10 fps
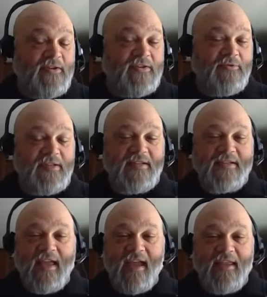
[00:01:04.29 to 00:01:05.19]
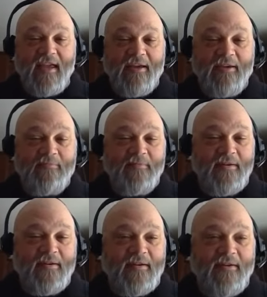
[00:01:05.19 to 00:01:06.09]
So a scandium
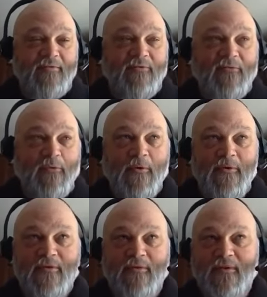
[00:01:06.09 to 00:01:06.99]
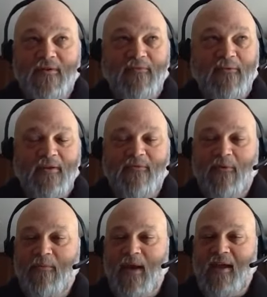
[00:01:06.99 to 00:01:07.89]
four
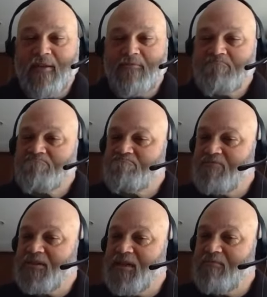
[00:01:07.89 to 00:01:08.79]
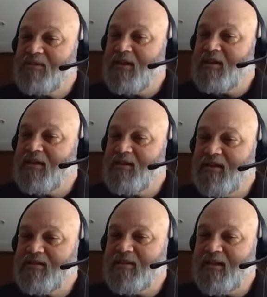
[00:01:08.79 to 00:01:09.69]
forty-four Magnum seems like a
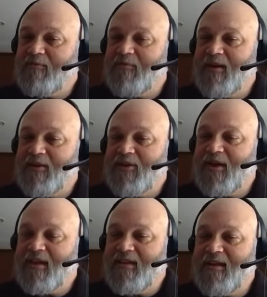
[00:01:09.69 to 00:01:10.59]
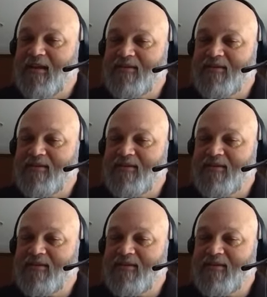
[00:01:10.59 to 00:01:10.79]
nice, lightweight, good idea.